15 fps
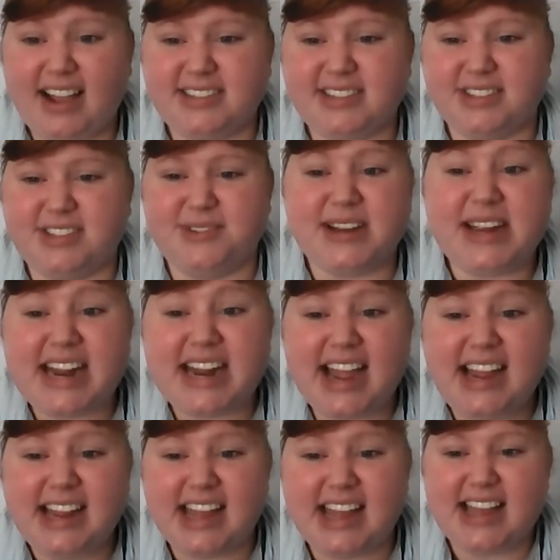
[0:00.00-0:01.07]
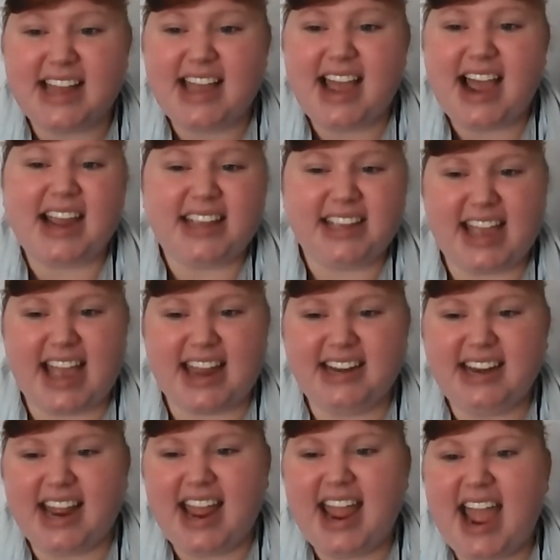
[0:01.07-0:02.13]
So Sarita, hi
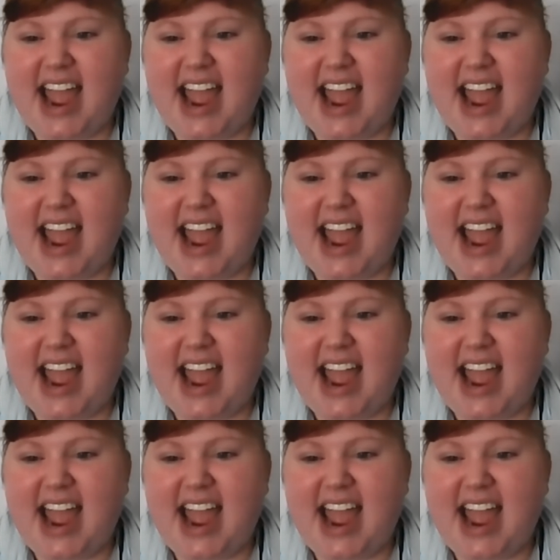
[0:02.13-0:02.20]
again.